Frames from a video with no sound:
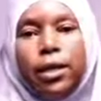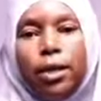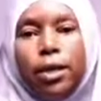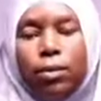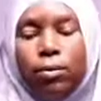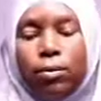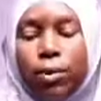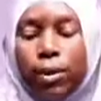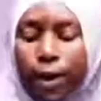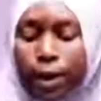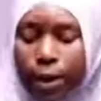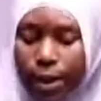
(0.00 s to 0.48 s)

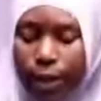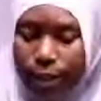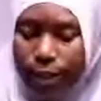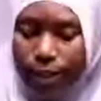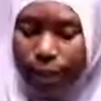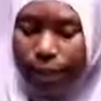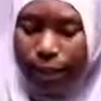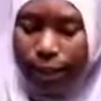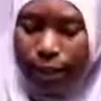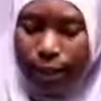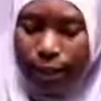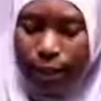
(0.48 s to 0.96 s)
We are
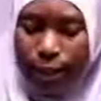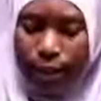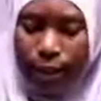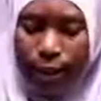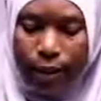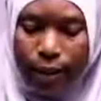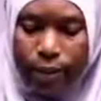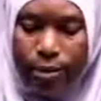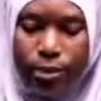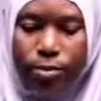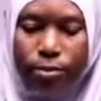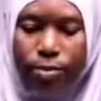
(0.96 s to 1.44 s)
learning that a
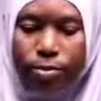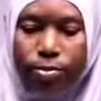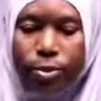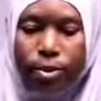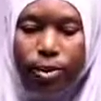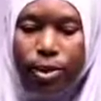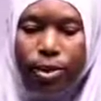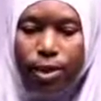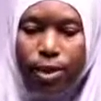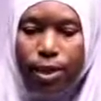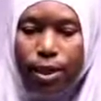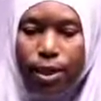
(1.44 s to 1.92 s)
classroom
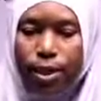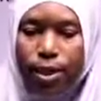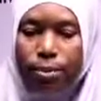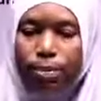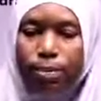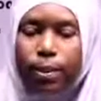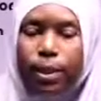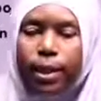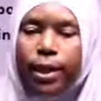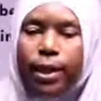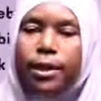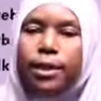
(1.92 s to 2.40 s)
is a
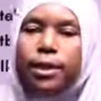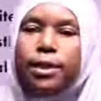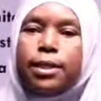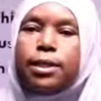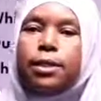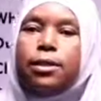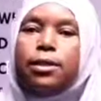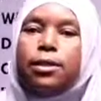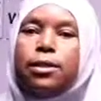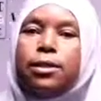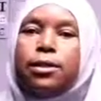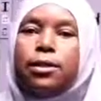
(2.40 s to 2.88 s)
place
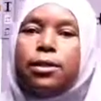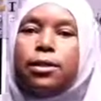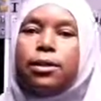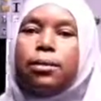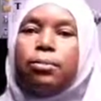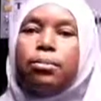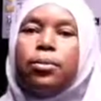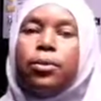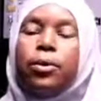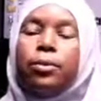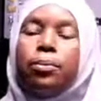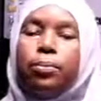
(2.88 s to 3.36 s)
that
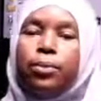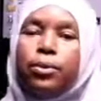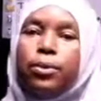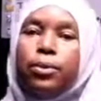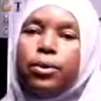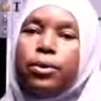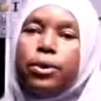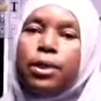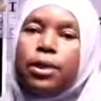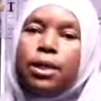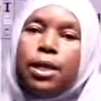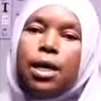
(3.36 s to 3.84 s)

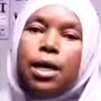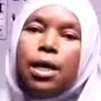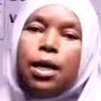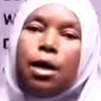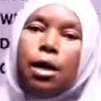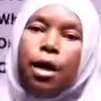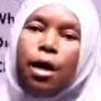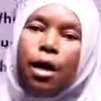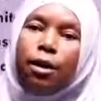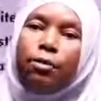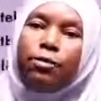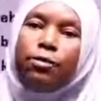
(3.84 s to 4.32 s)
pupils
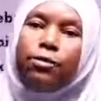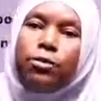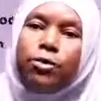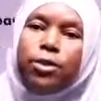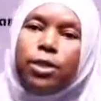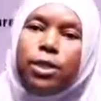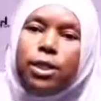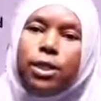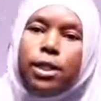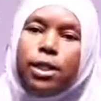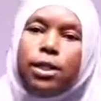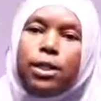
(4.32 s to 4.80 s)
have to
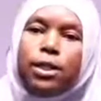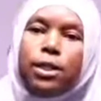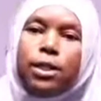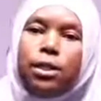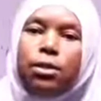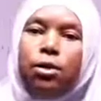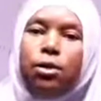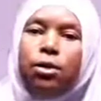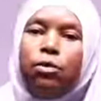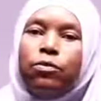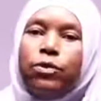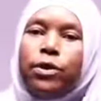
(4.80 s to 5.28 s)

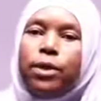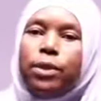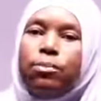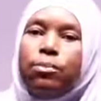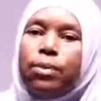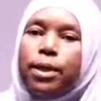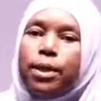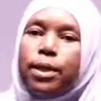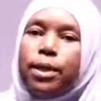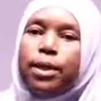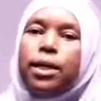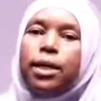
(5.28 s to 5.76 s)
sit
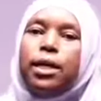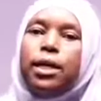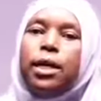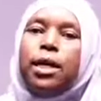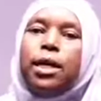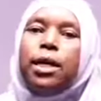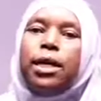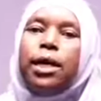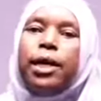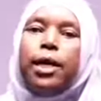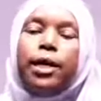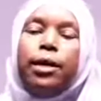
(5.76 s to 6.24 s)
comfortably
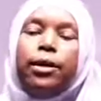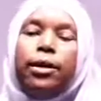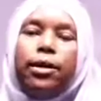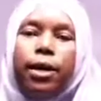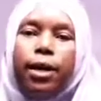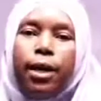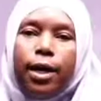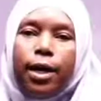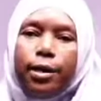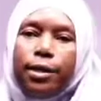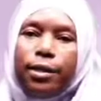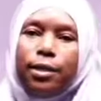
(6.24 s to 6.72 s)
and
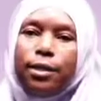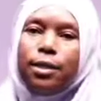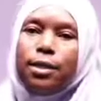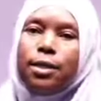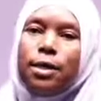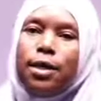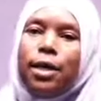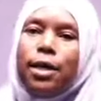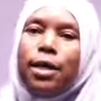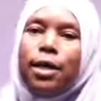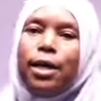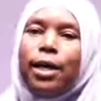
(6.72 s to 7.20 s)
learn,
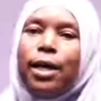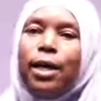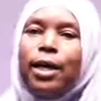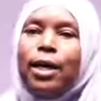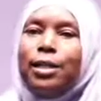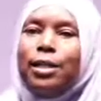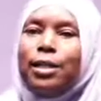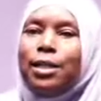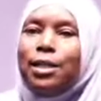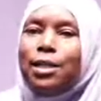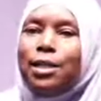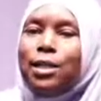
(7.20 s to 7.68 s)

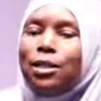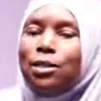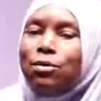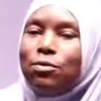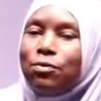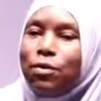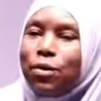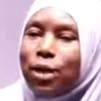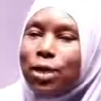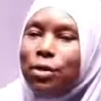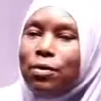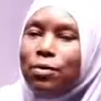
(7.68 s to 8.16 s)
and it is
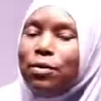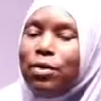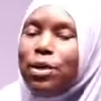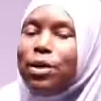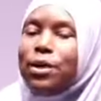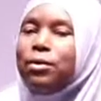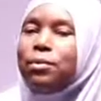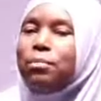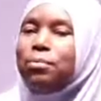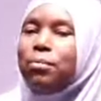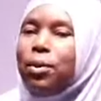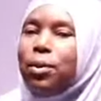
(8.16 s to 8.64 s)
very,
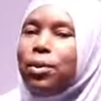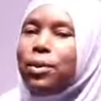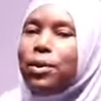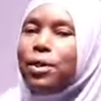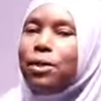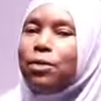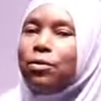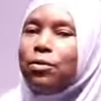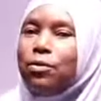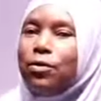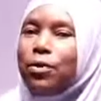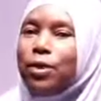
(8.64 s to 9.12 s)
very
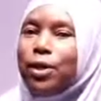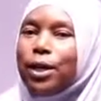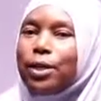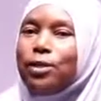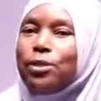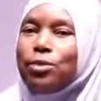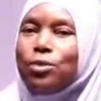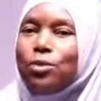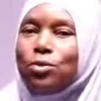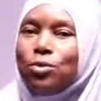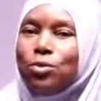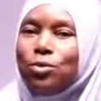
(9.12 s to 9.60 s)
important for
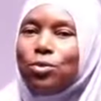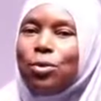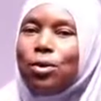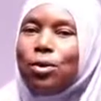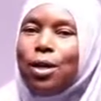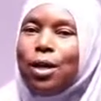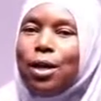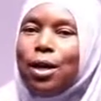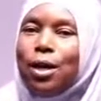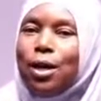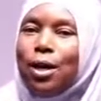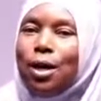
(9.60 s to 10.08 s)
us to
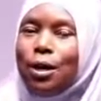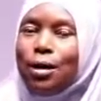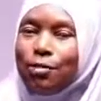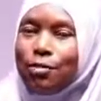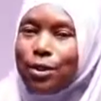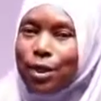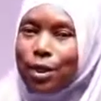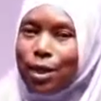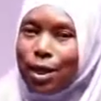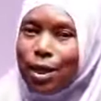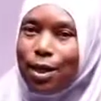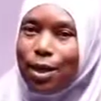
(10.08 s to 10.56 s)

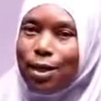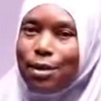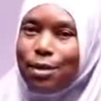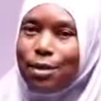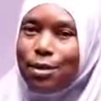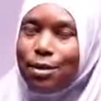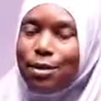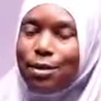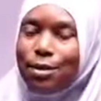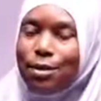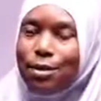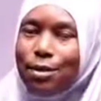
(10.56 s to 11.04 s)
have a
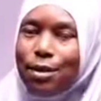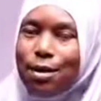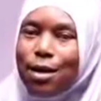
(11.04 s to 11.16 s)
class.